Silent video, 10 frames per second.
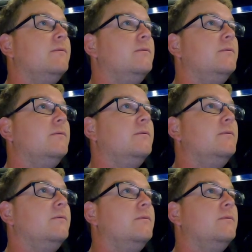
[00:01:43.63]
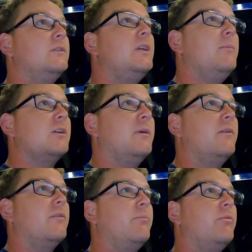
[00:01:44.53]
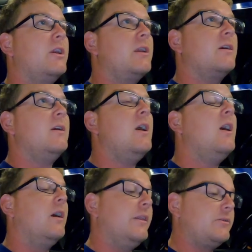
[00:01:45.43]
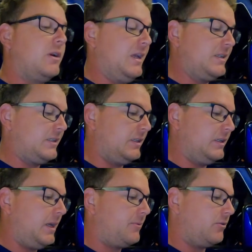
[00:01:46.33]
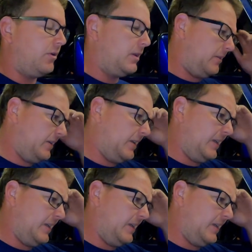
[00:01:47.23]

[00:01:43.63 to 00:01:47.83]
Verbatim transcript: 10mm spanner for the brake, and this one has the adapter on it,